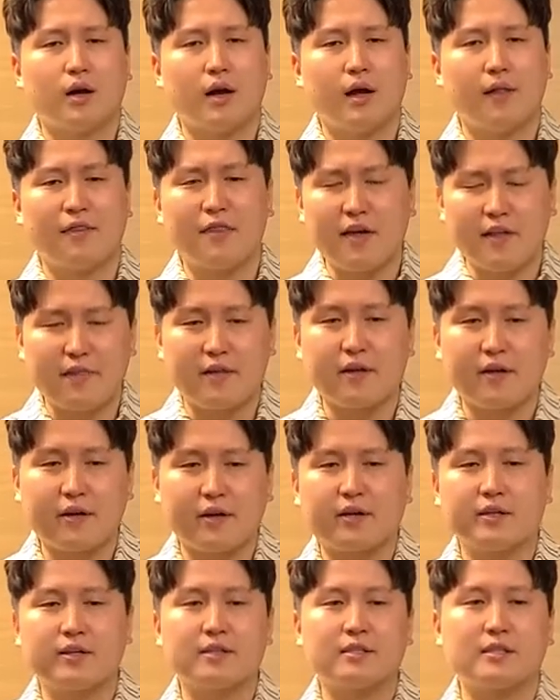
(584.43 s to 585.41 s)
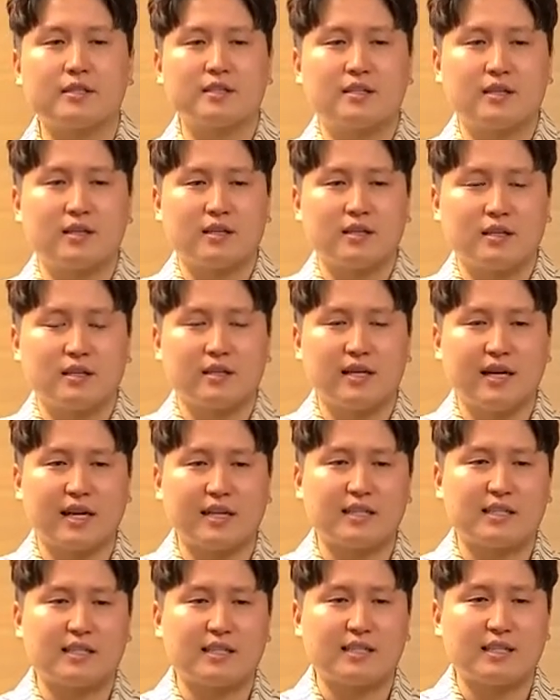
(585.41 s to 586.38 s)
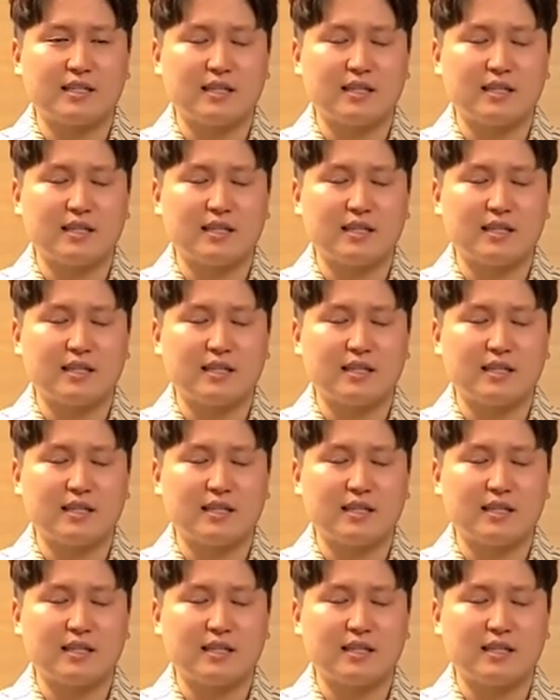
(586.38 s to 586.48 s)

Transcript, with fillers: And then there is that